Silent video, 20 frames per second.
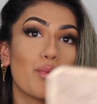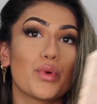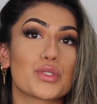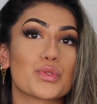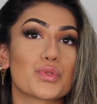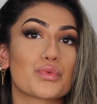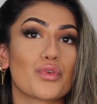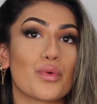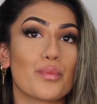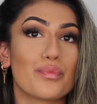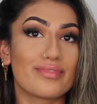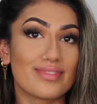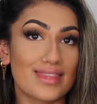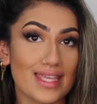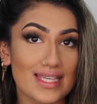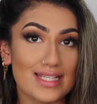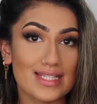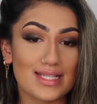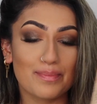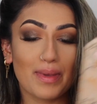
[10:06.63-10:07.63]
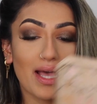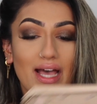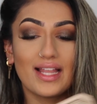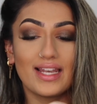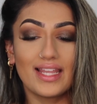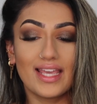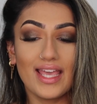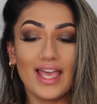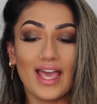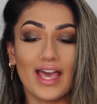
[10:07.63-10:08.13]
which was from this
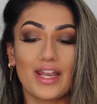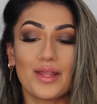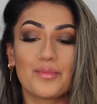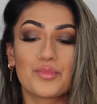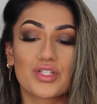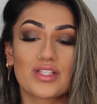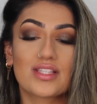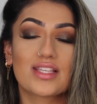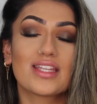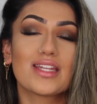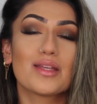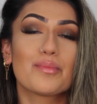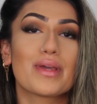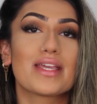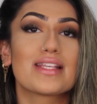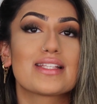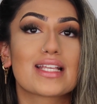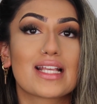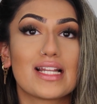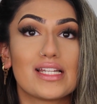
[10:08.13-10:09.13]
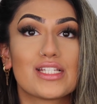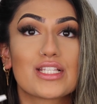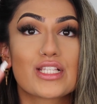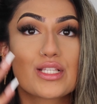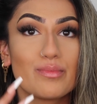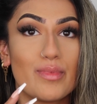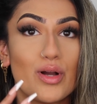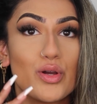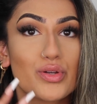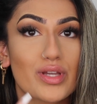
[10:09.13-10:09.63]
palette, and I'm just going to basically
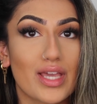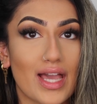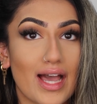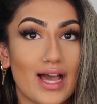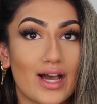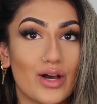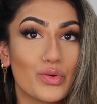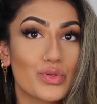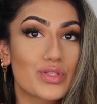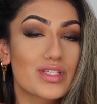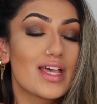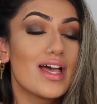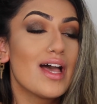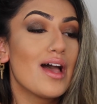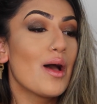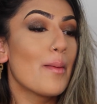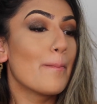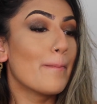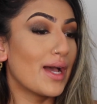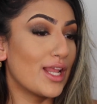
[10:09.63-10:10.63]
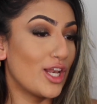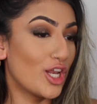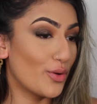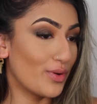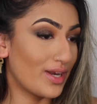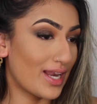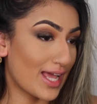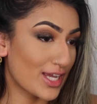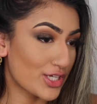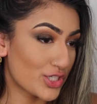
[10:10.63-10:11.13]
smoke out my
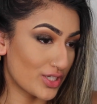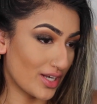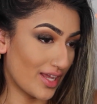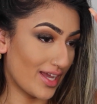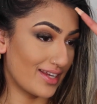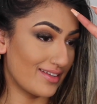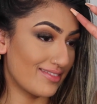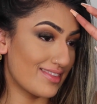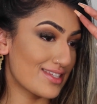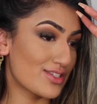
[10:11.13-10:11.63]
lower lash line.